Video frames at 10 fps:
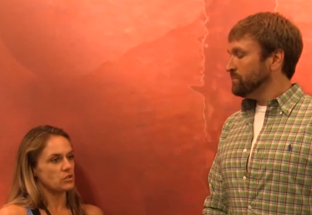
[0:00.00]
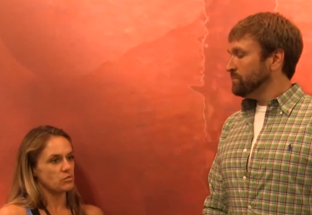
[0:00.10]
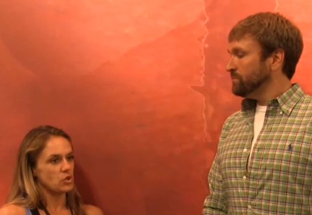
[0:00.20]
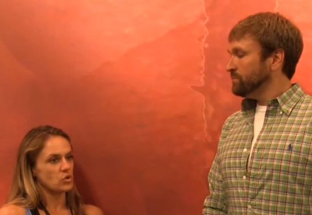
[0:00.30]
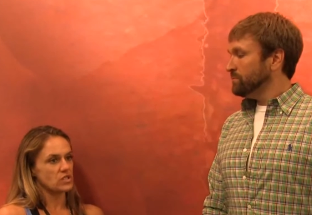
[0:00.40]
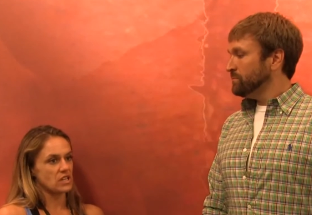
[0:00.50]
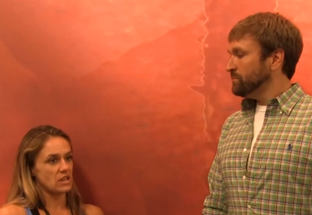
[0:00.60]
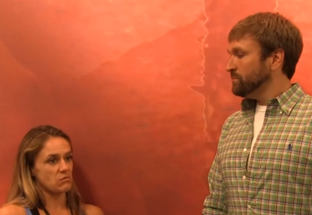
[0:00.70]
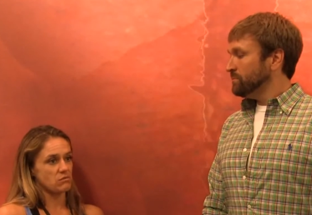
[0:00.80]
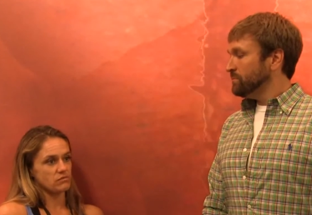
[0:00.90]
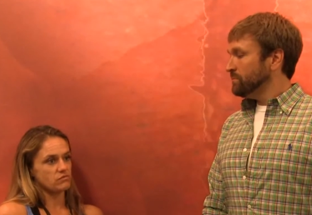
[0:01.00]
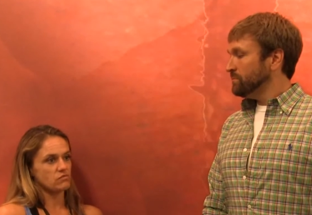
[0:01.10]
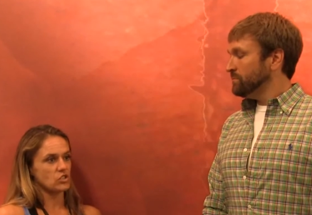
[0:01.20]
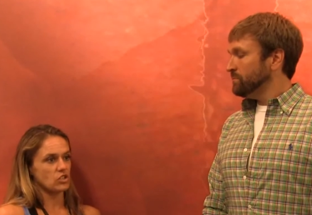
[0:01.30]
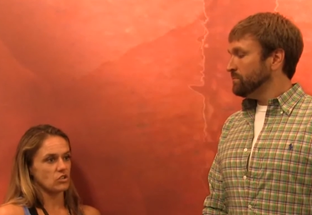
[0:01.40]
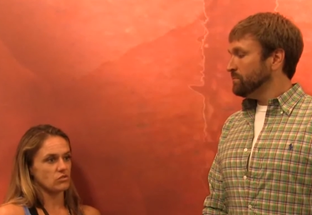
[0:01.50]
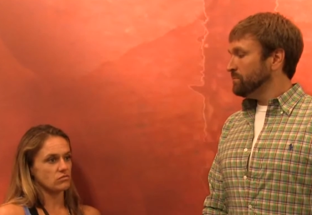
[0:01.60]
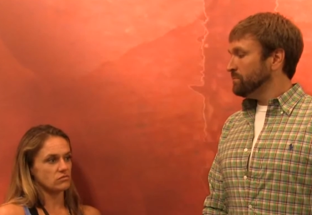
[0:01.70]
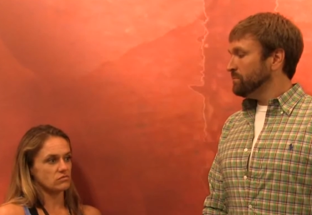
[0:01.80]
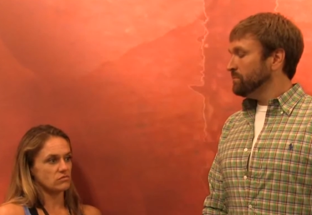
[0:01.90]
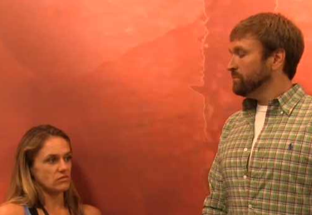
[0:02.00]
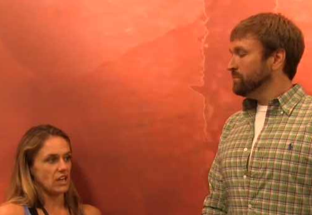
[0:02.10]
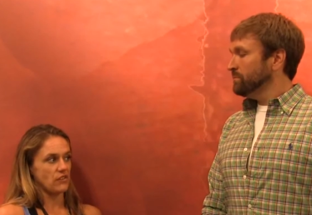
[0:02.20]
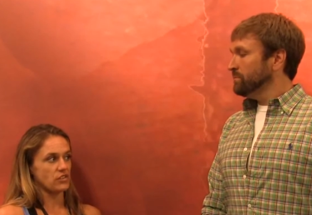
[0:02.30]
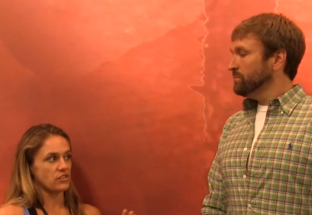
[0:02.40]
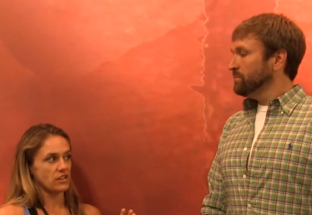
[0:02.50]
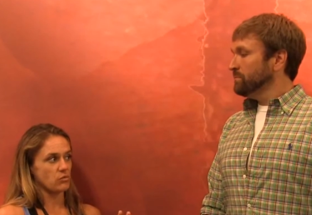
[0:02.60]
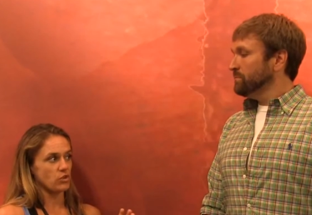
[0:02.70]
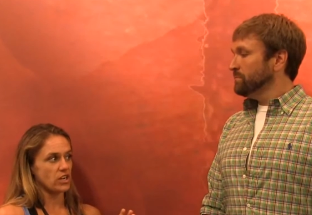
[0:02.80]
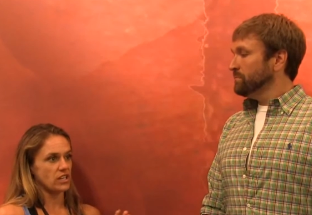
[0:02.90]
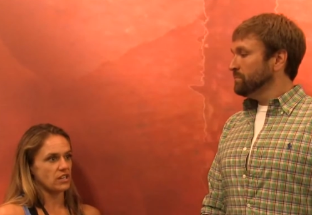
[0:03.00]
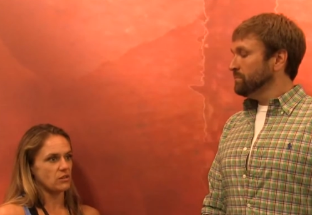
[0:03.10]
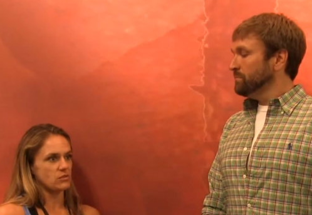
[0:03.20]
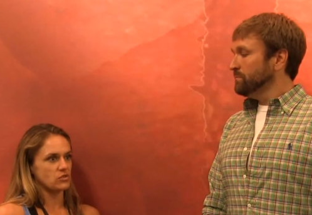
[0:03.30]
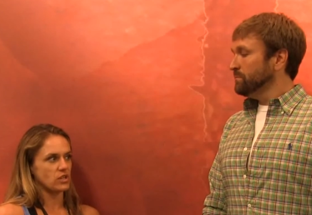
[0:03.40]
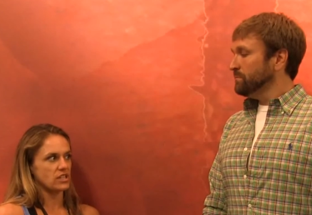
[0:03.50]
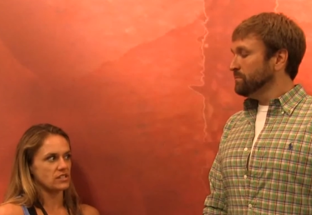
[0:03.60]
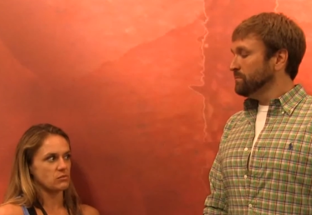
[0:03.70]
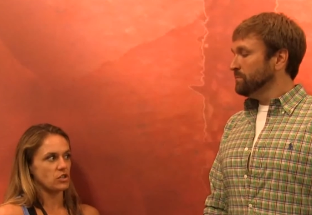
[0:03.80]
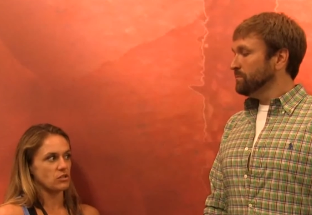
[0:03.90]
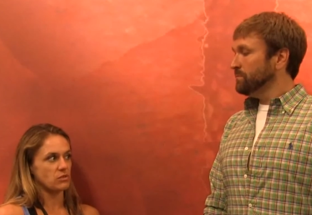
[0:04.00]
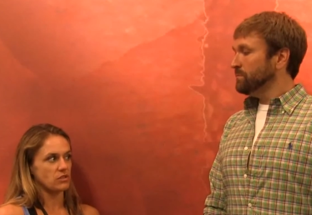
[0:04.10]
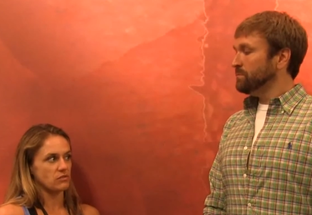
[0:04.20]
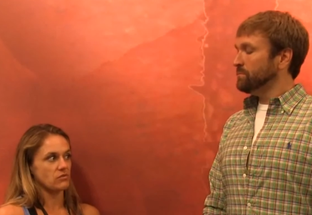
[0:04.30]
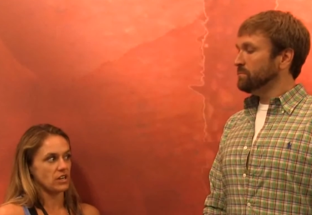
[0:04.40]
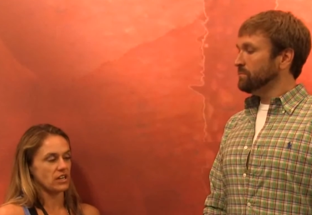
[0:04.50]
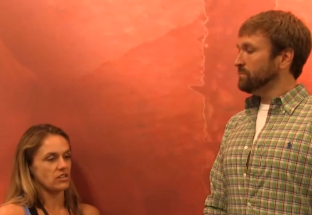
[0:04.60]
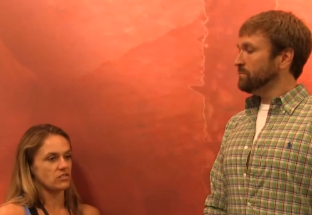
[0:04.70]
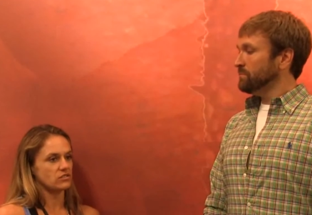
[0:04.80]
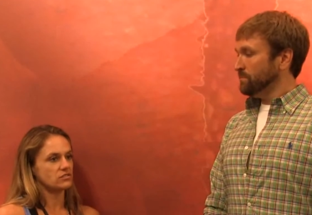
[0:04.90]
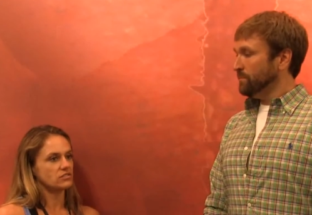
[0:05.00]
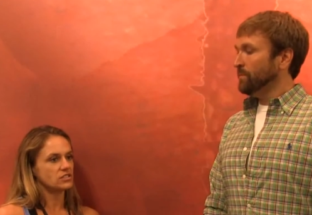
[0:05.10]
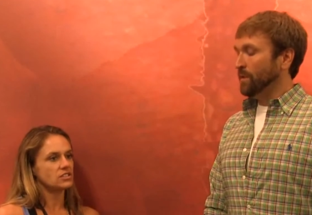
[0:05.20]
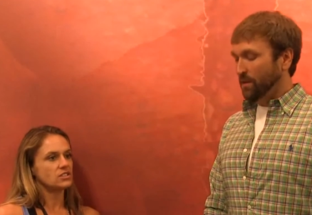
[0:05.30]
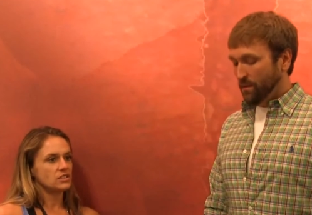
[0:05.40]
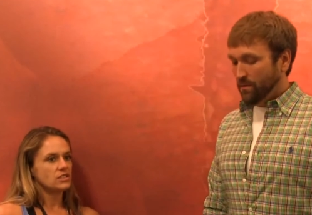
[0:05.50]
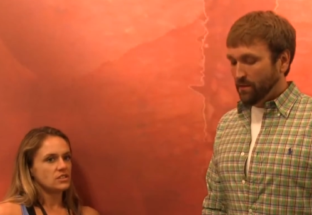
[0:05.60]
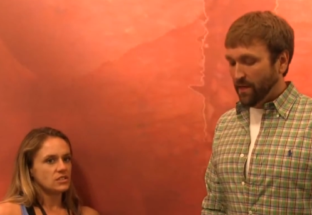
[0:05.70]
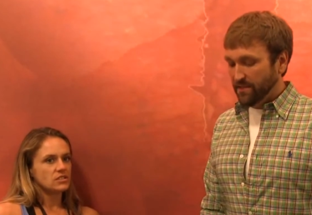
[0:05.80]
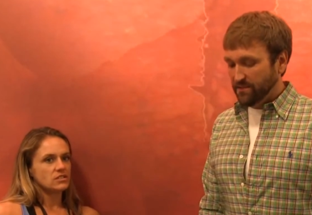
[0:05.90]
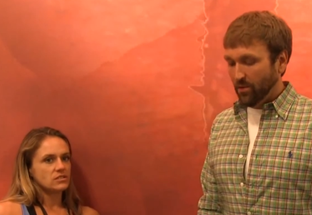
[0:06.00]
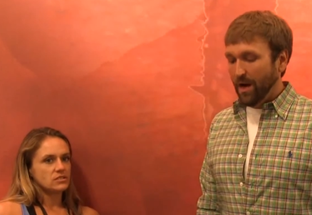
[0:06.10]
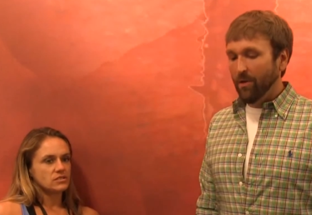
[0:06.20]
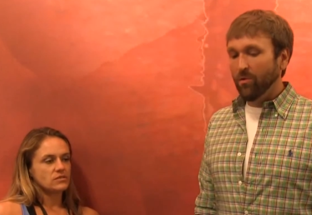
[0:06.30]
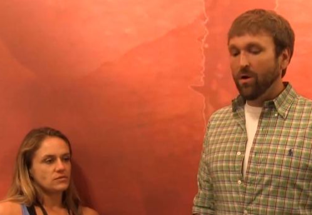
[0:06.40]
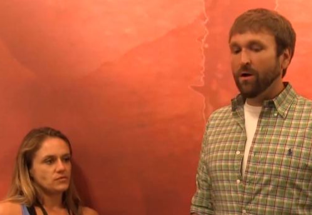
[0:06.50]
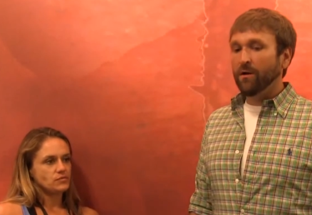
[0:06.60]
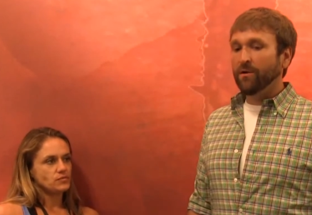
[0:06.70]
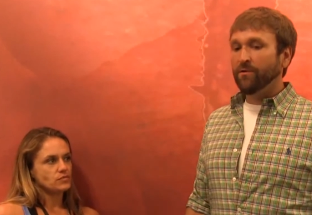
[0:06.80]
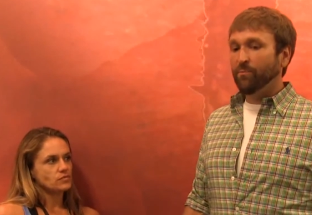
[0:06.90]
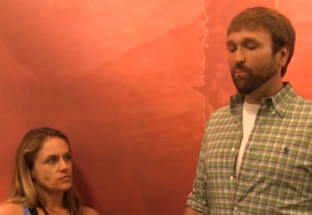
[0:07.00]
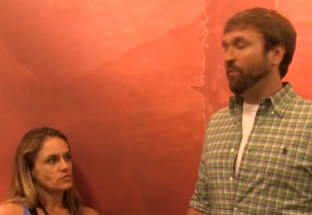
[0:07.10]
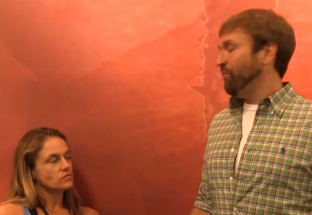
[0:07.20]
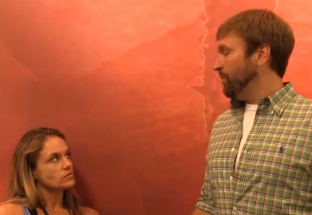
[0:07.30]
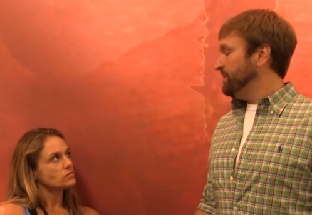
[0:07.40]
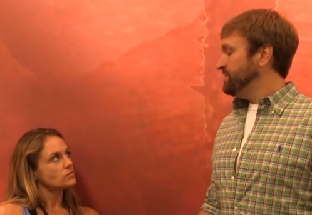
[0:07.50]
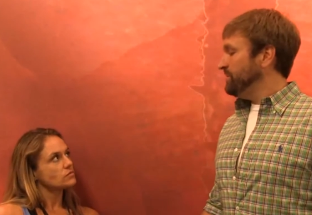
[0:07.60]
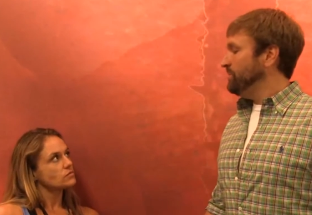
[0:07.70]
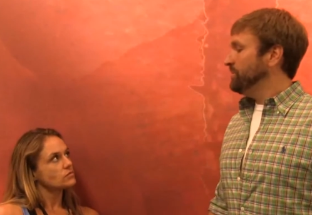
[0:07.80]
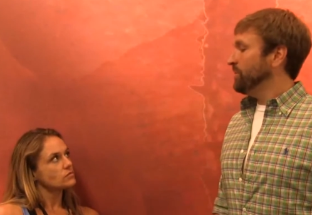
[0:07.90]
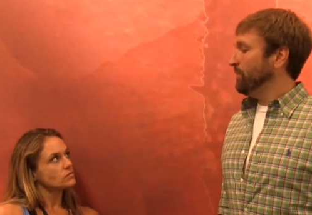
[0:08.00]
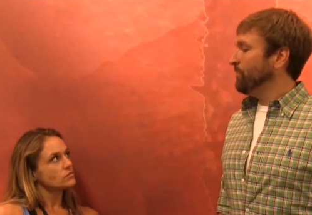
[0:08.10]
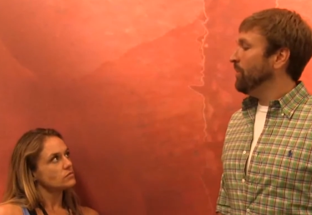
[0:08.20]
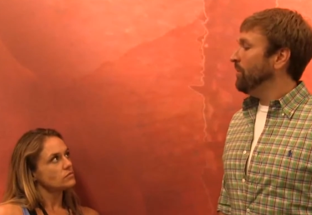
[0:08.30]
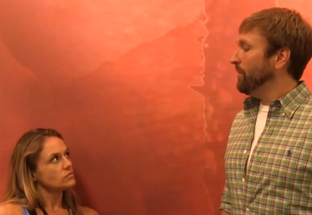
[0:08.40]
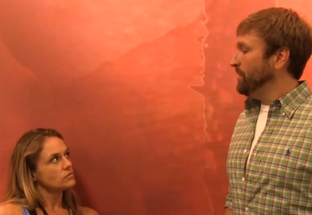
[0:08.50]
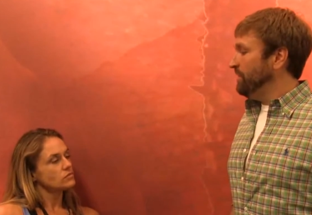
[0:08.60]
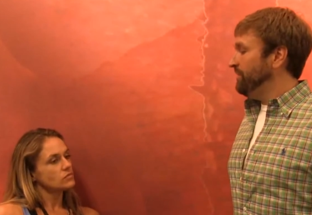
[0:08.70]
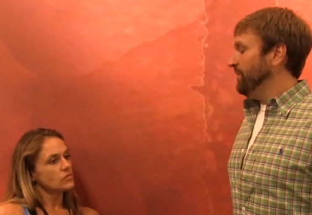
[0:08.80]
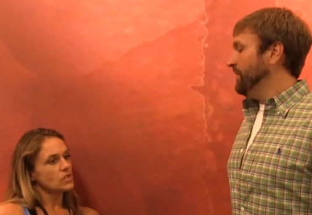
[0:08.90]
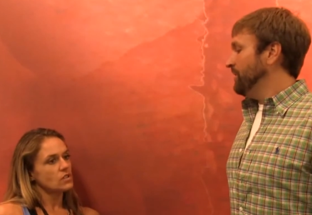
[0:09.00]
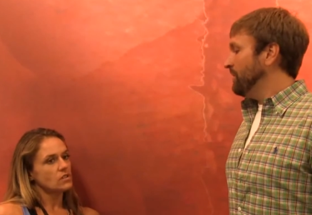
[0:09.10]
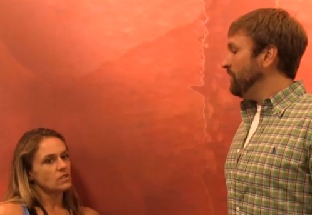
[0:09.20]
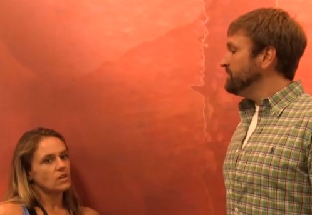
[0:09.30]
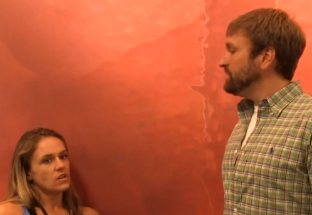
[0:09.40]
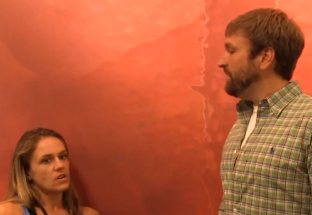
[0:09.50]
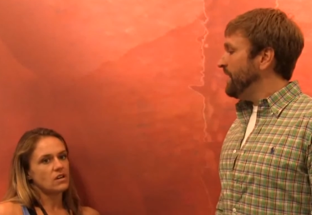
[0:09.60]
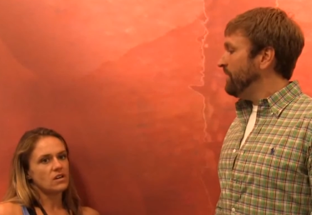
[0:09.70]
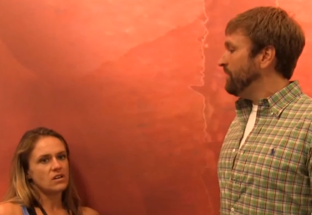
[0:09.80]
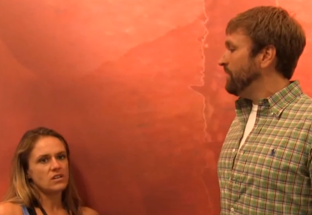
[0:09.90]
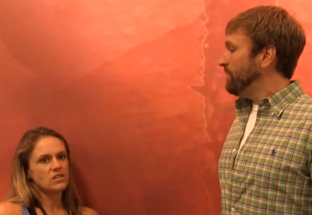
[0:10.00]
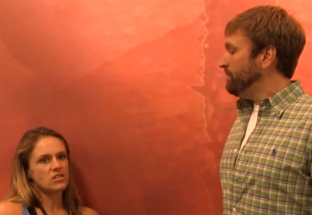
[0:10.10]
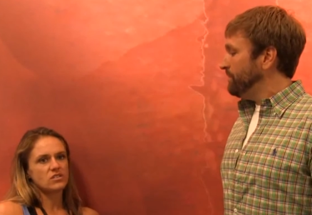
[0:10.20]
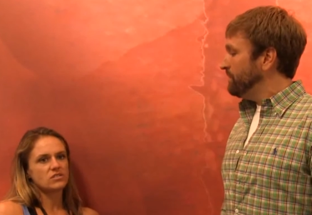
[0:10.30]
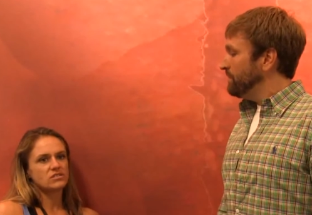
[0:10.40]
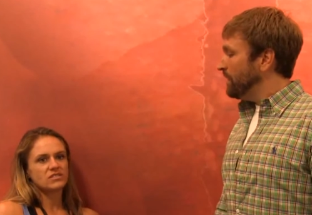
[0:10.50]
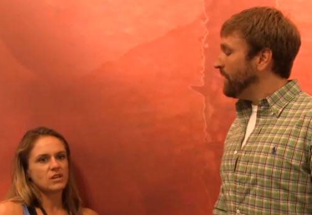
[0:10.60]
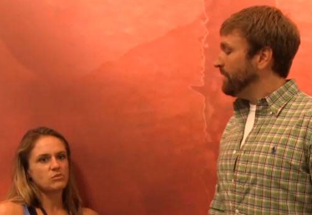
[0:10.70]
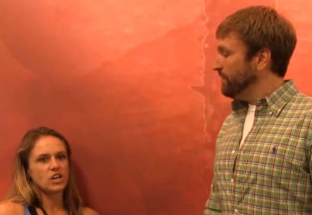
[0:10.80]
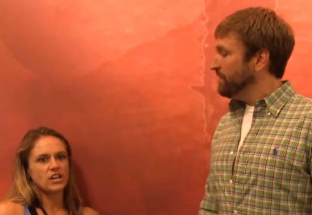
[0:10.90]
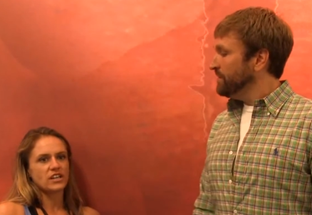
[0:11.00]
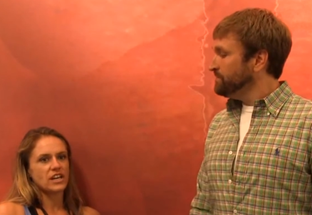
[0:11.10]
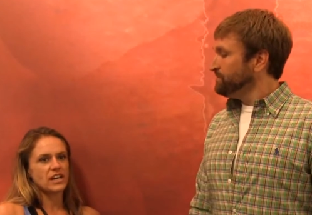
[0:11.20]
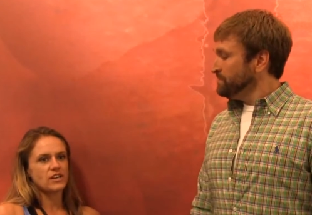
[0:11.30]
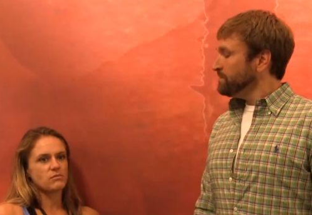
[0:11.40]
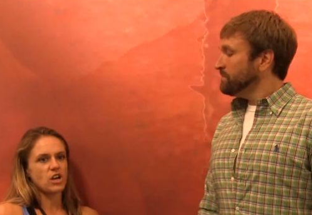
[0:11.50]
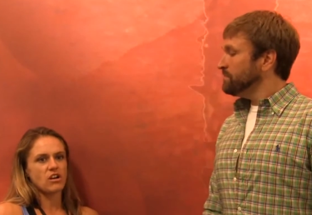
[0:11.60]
Speaker 1: and with the pros, that I'm you know everything. I'm ready. I'm as ready as I'm gonna be right now.
Speaker 2: Nice. So how long before we see you turn pro? I mean, do you feel like you're close to that? Oh uh,
Speaker 1: no, okay. I'm not. I, am